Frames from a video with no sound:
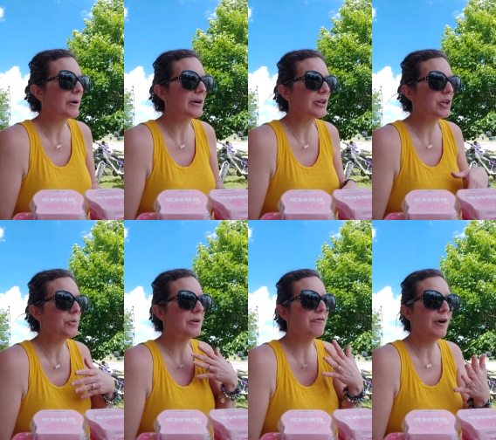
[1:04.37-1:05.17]
where you
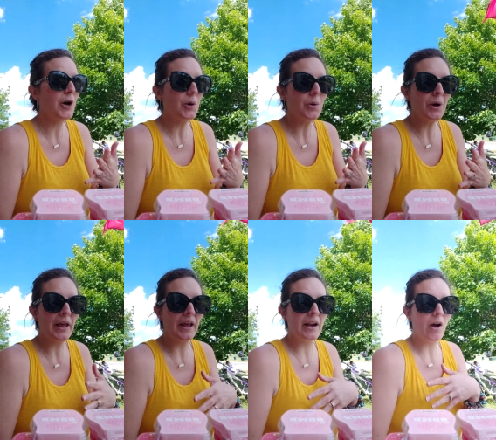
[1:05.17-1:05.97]
would vote
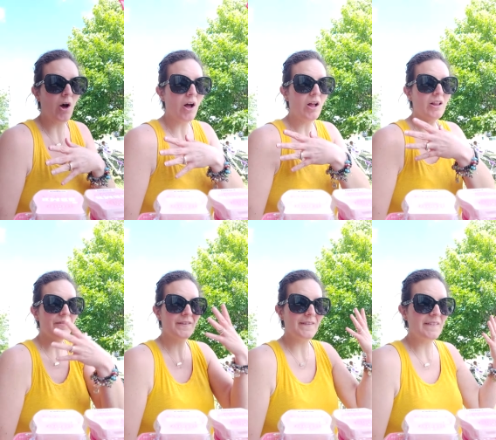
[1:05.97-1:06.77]
and all
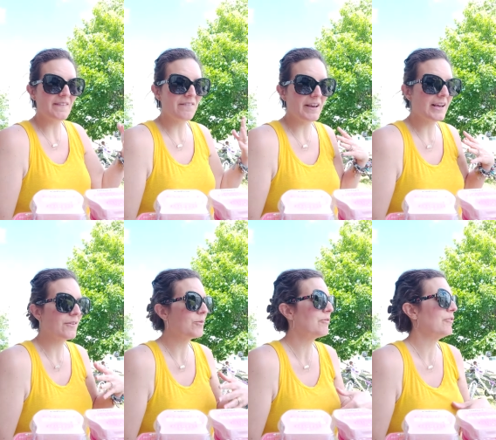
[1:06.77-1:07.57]
of the Scentsy
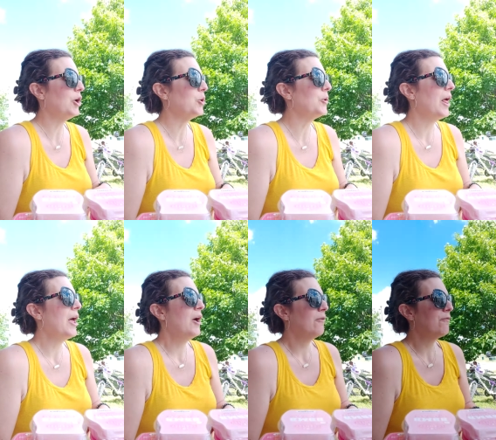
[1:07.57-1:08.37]
fans would vote
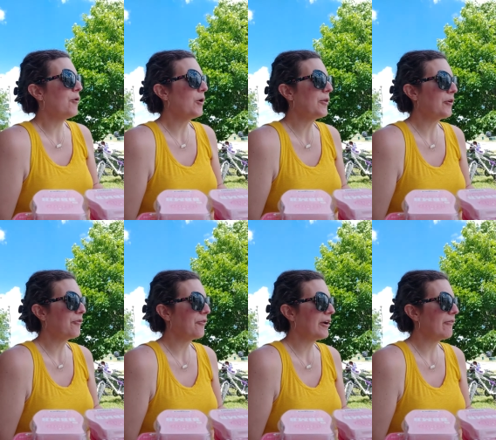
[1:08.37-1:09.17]
for their
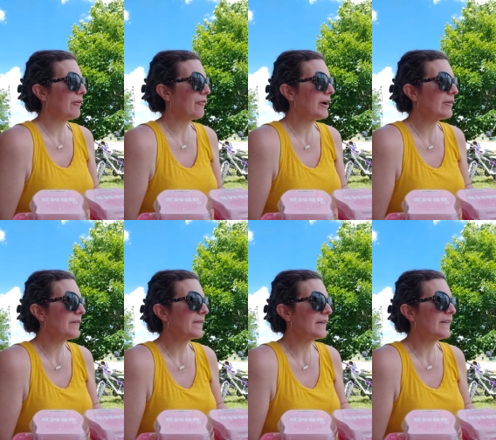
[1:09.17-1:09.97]
favorite
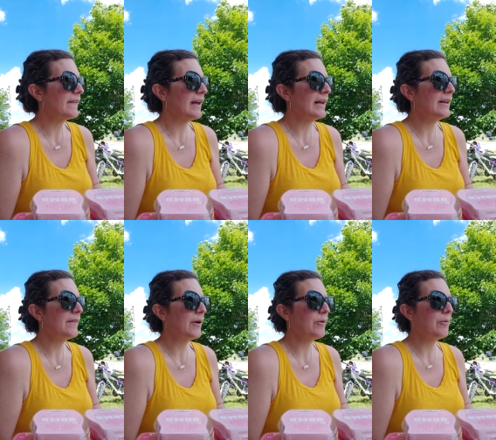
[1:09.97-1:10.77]
fragrances
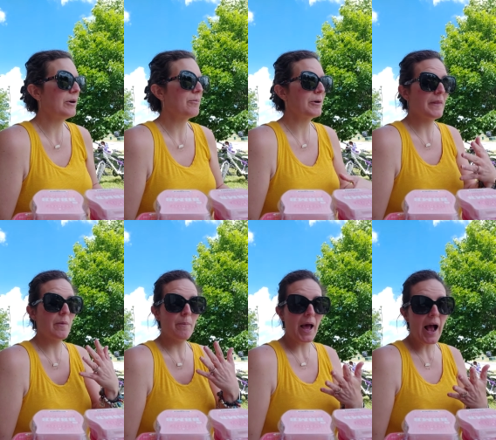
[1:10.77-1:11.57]
and then we would bring
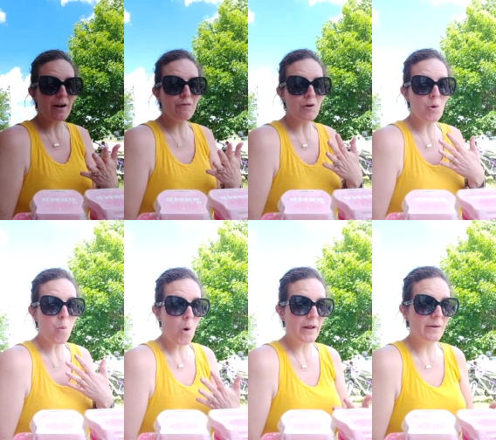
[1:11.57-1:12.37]
them back for
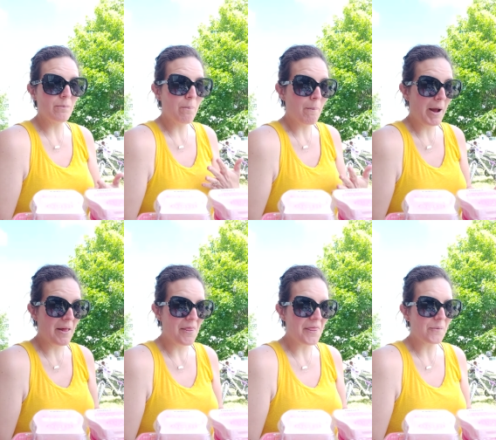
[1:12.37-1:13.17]
one
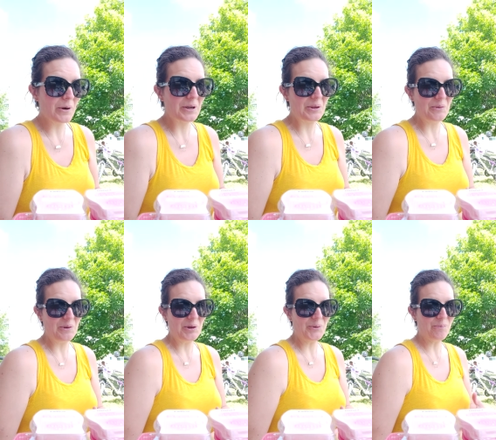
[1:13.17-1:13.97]
month where you
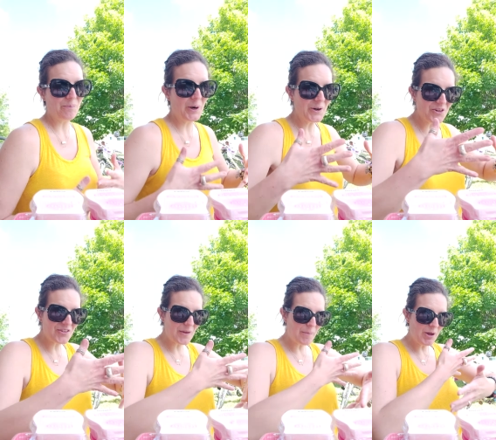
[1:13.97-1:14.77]
could
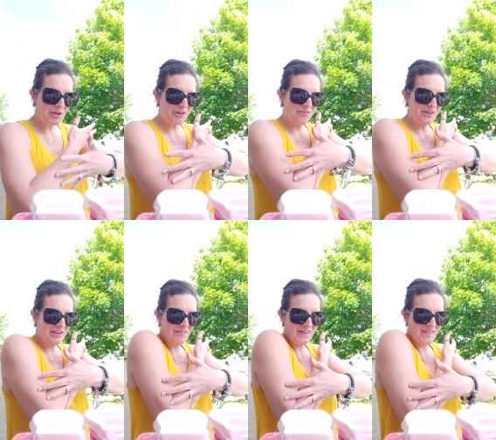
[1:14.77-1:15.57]
purchase up all your
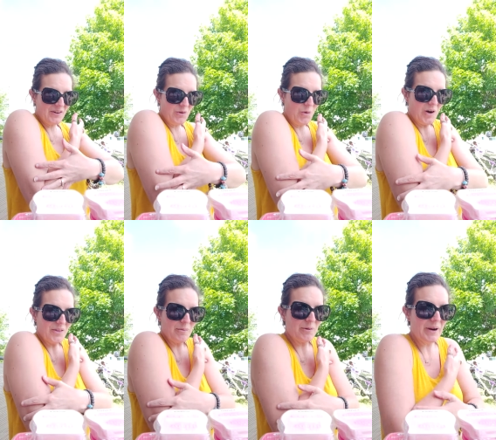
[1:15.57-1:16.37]
favorites and
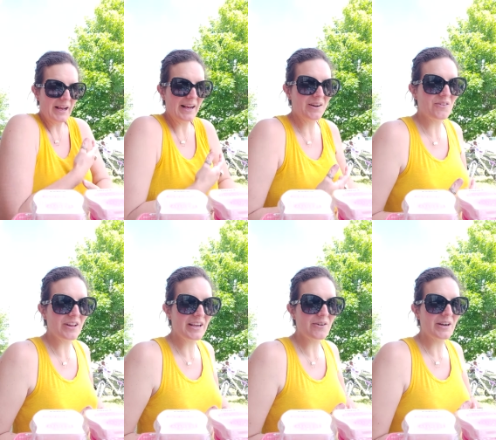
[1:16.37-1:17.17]
hoard them around
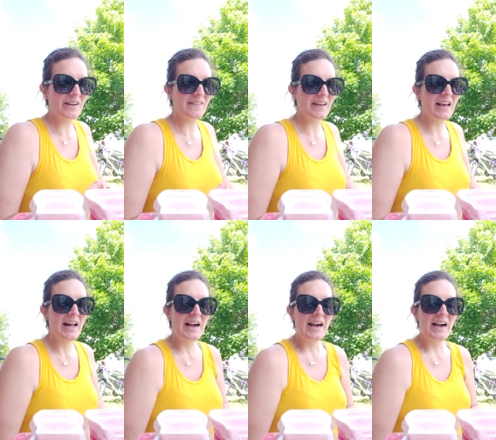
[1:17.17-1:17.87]
like crazy